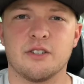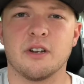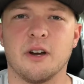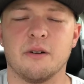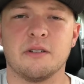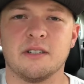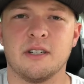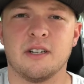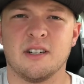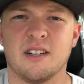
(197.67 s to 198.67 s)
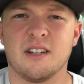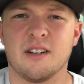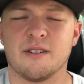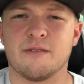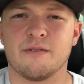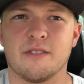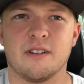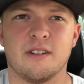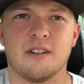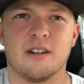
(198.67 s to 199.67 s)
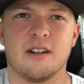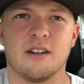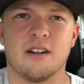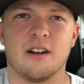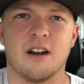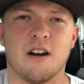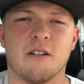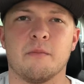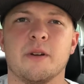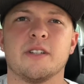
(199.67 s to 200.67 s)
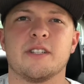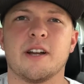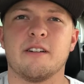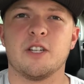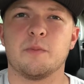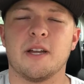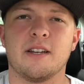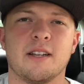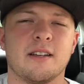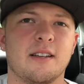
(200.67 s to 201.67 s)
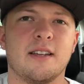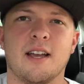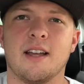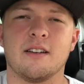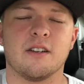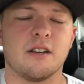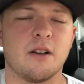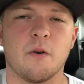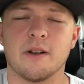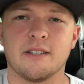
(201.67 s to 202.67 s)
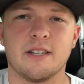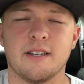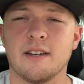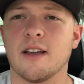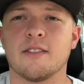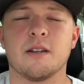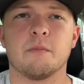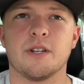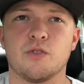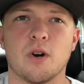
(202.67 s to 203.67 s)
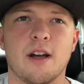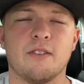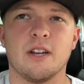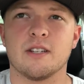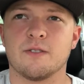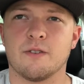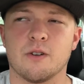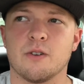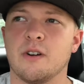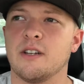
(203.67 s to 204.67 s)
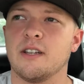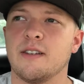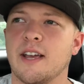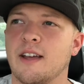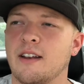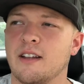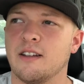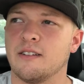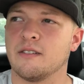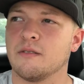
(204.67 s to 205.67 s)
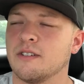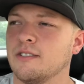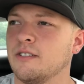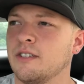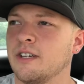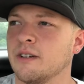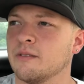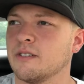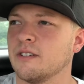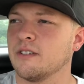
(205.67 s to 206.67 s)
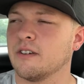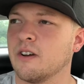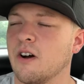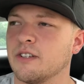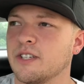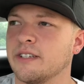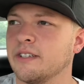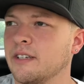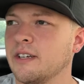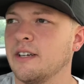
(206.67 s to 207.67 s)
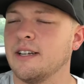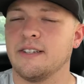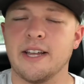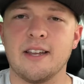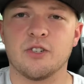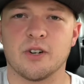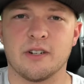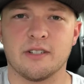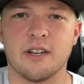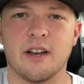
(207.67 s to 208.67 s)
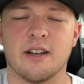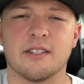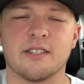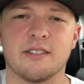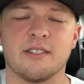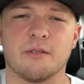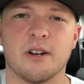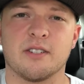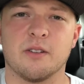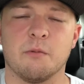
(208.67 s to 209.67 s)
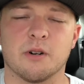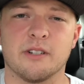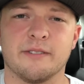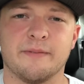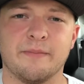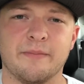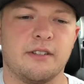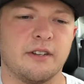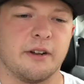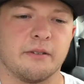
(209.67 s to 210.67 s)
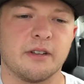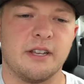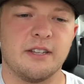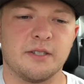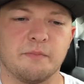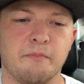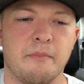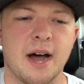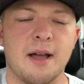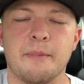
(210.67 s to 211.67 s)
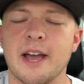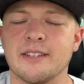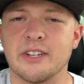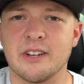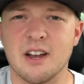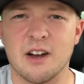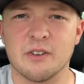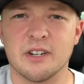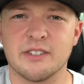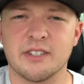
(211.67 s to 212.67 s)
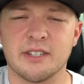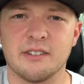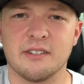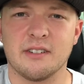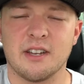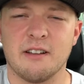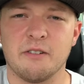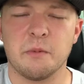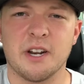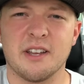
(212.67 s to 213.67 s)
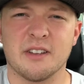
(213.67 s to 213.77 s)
the show, of our military spending again going to nothing but driving us further into debt and, you know, causing danger to us and the rest of the world. You know, he's bypassing Congress and everybody